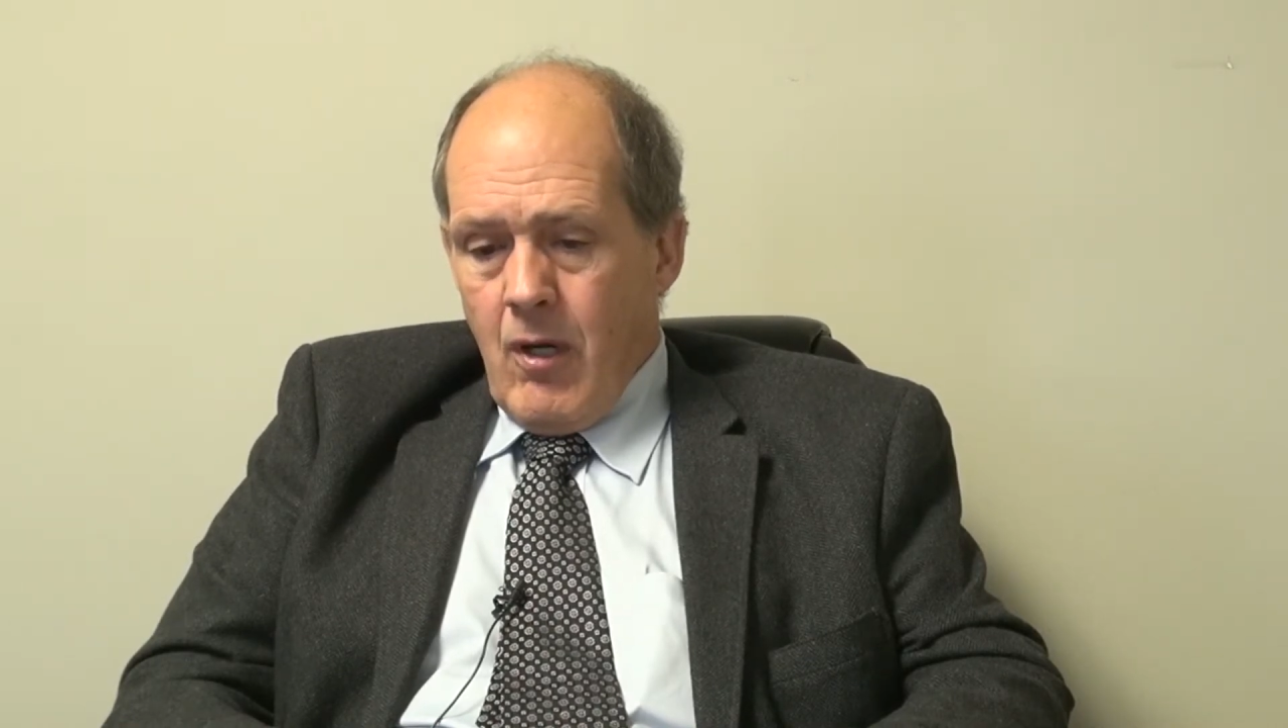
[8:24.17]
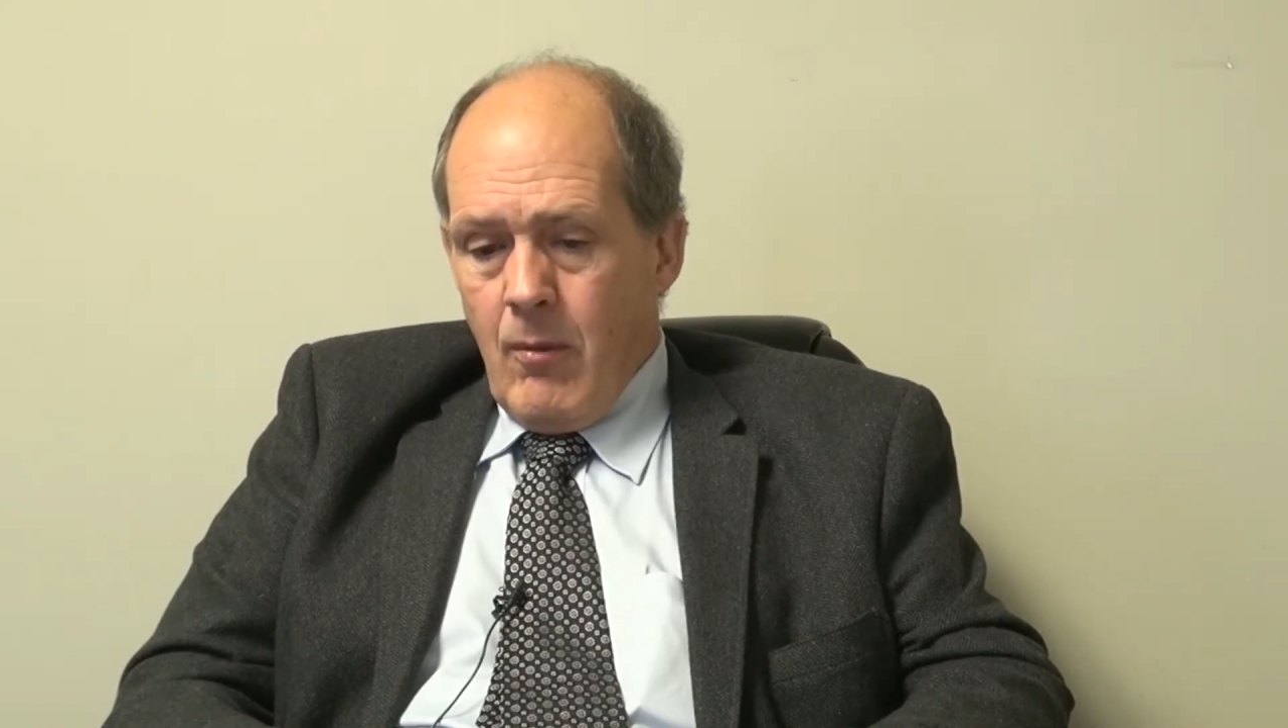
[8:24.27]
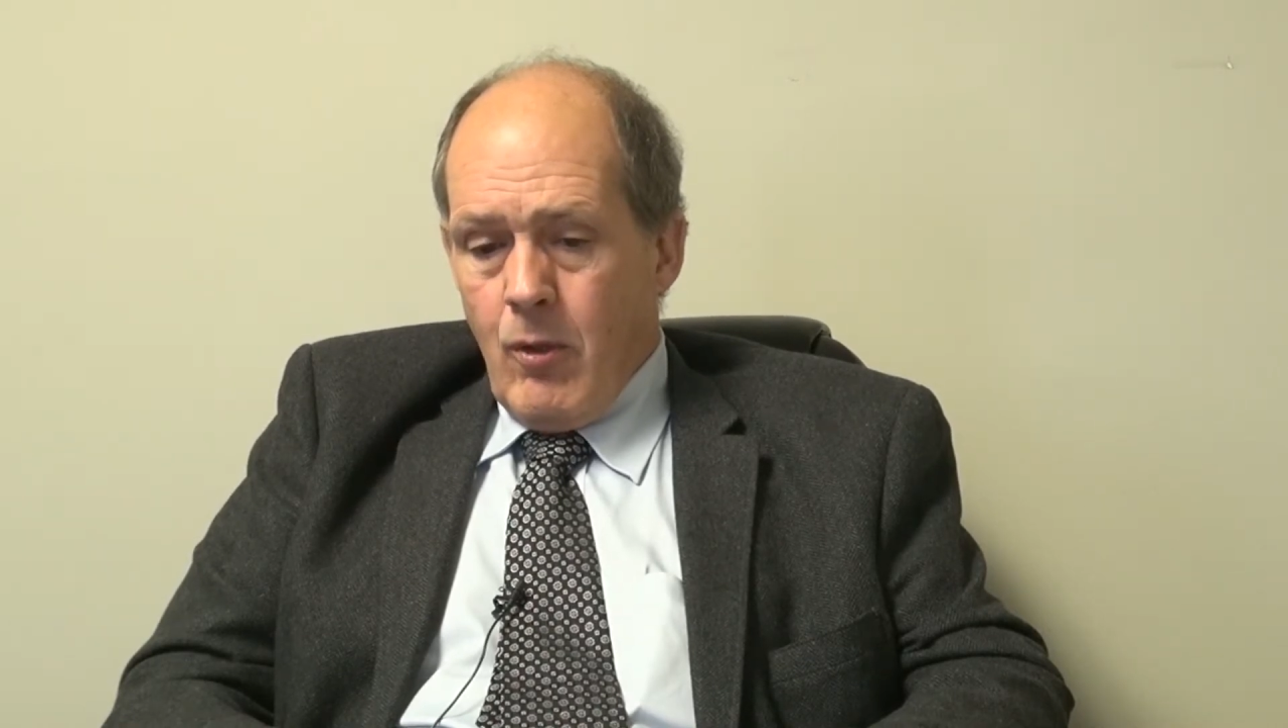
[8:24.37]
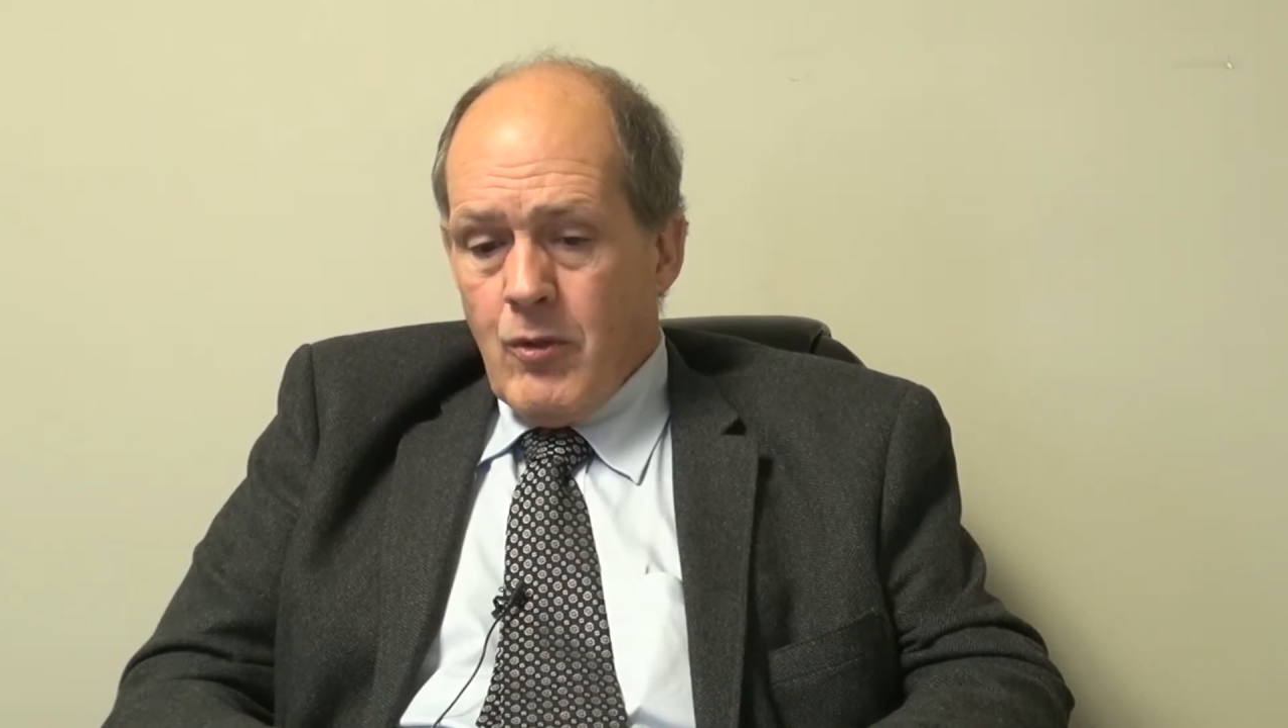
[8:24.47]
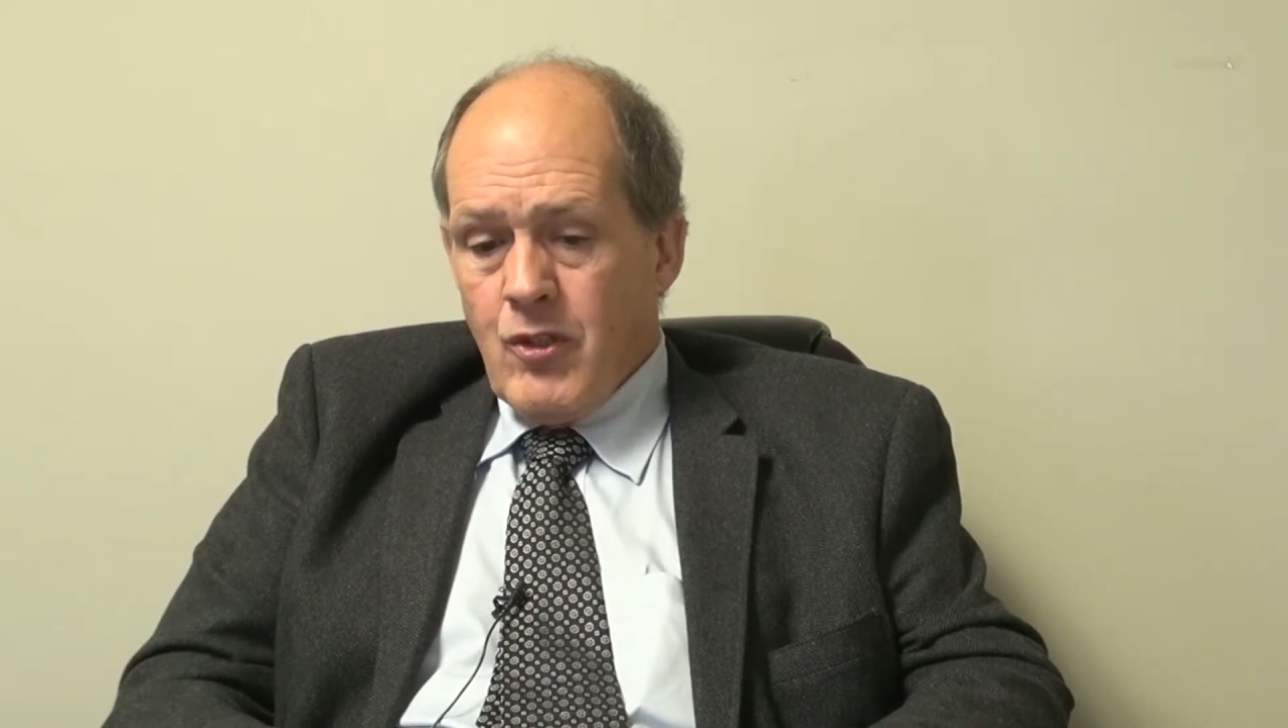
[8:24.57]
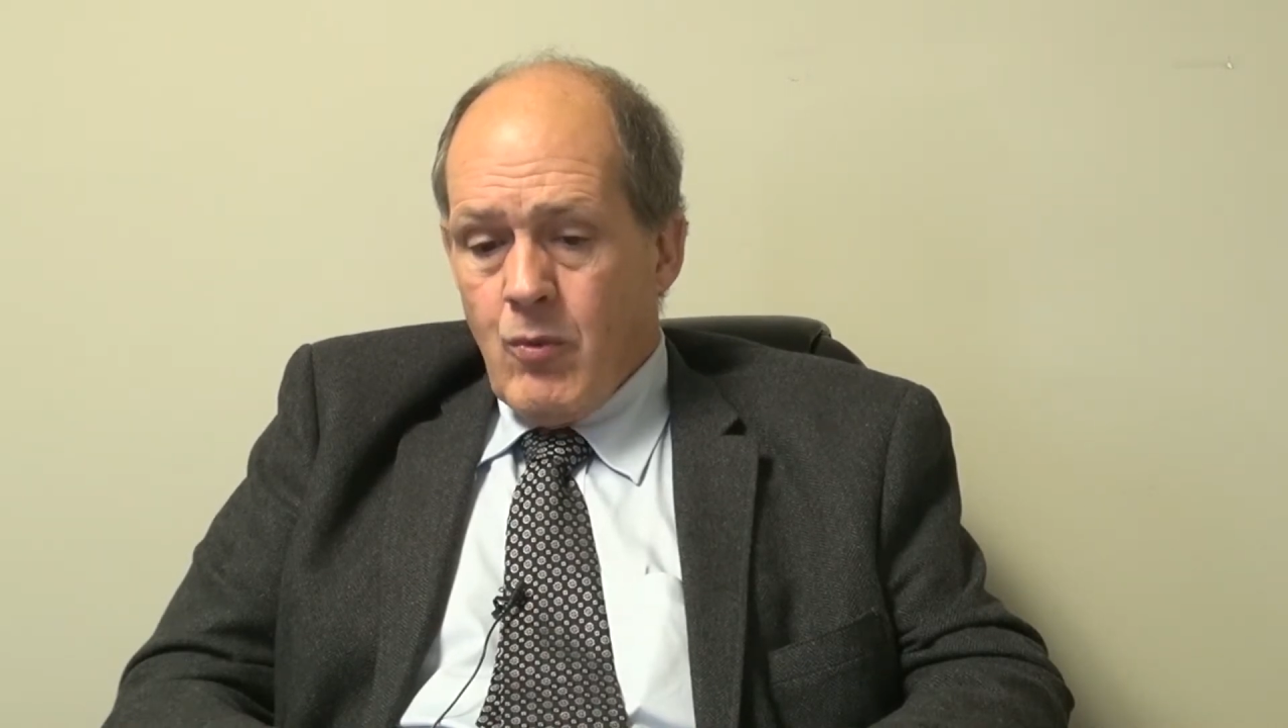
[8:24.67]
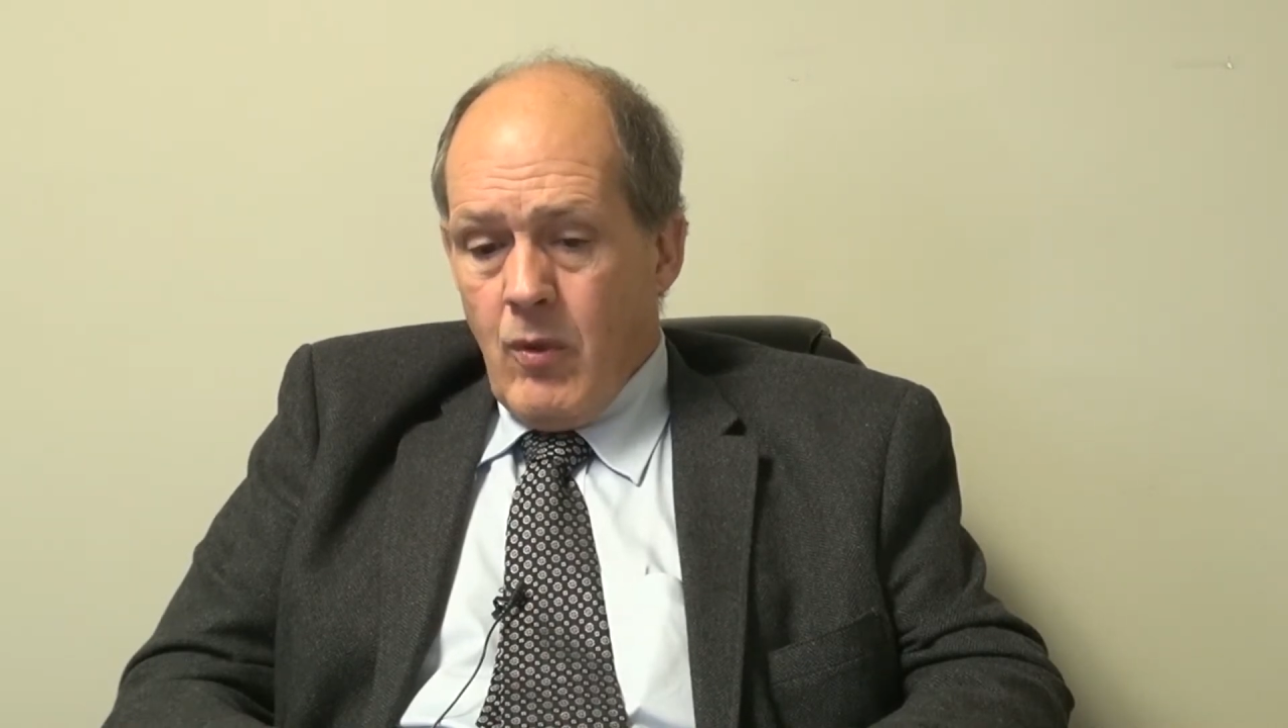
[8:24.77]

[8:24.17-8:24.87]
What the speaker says: almost